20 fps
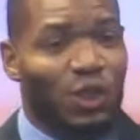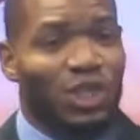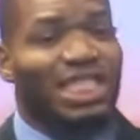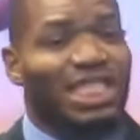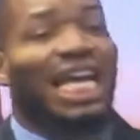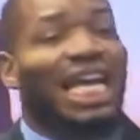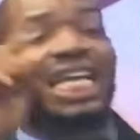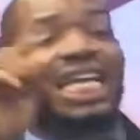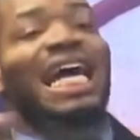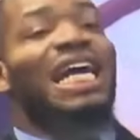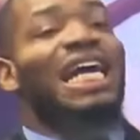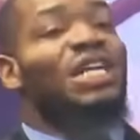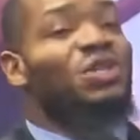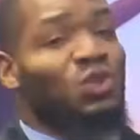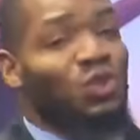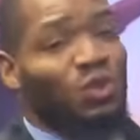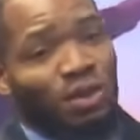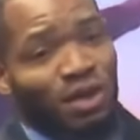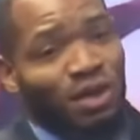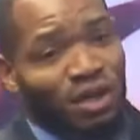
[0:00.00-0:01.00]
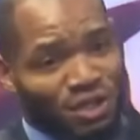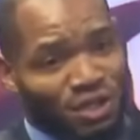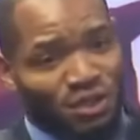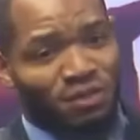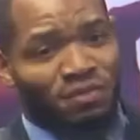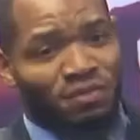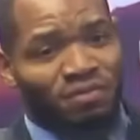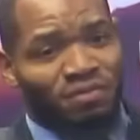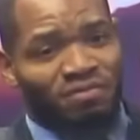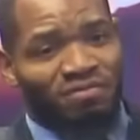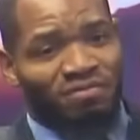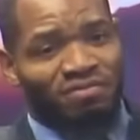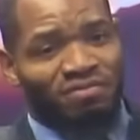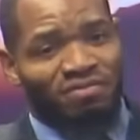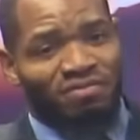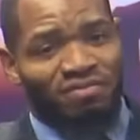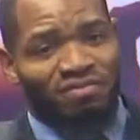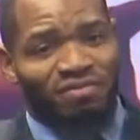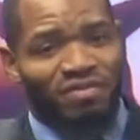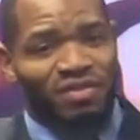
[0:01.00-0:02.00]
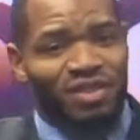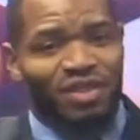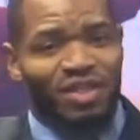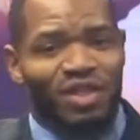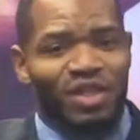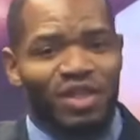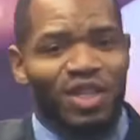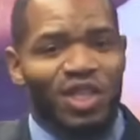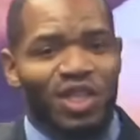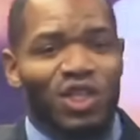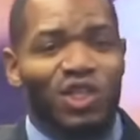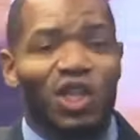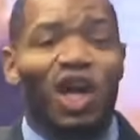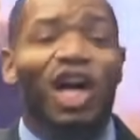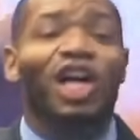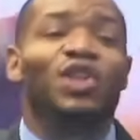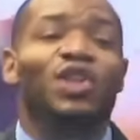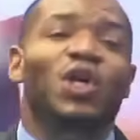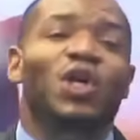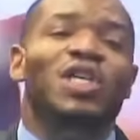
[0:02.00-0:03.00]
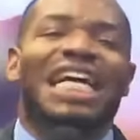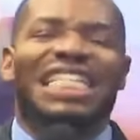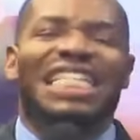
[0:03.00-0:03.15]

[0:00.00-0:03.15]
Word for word: to those that cry too much, not those